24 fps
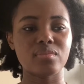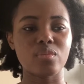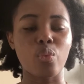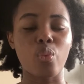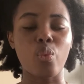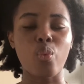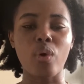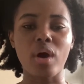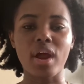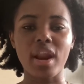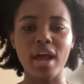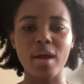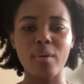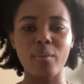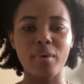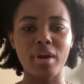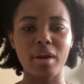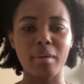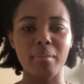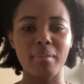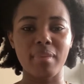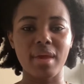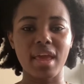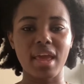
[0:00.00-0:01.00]
what I want
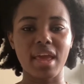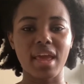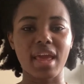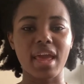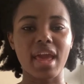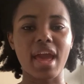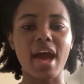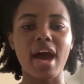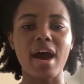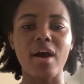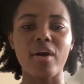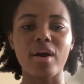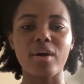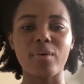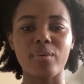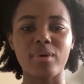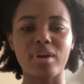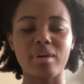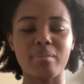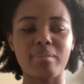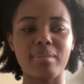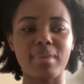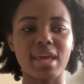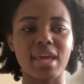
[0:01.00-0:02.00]
to make, how I
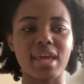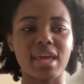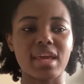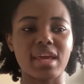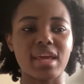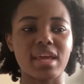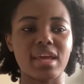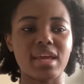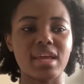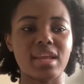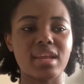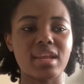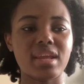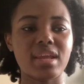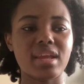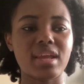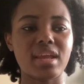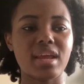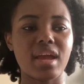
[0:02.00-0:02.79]
want to make it,